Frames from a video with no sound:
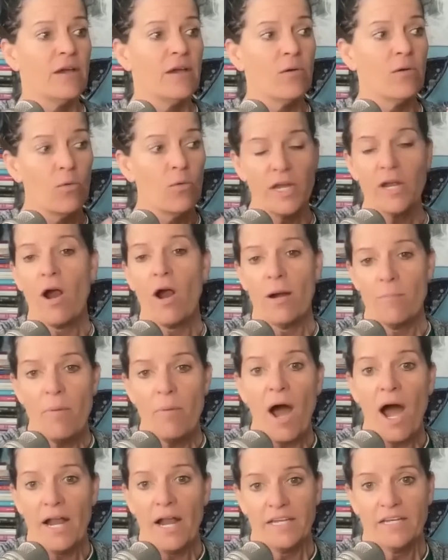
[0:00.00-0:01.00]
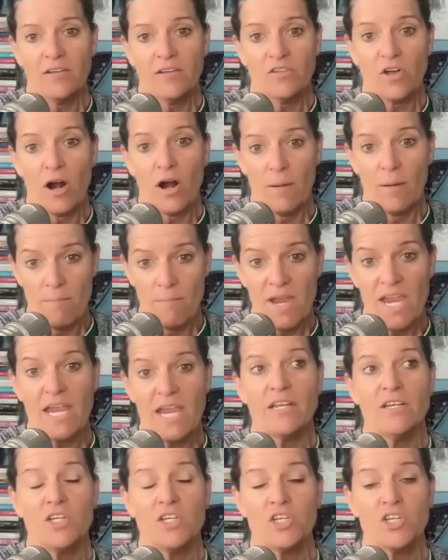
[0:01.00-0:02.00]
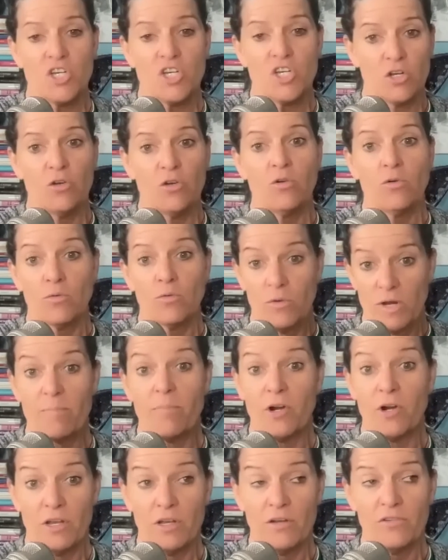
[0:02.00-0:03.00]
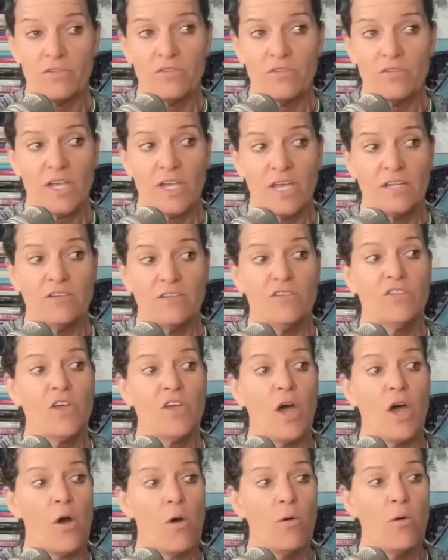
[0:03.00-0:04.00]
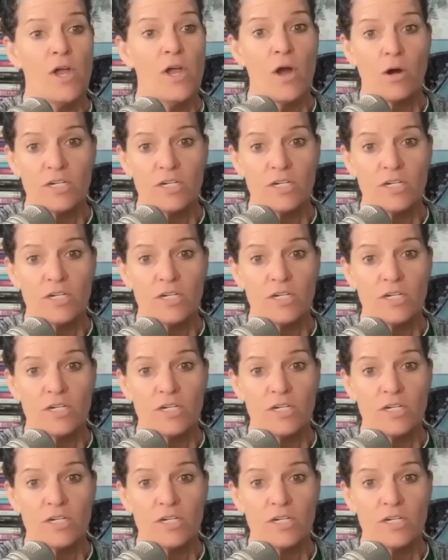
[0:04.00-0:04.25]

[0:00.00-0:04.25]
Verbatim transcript: we our bodies are made to reproduce and so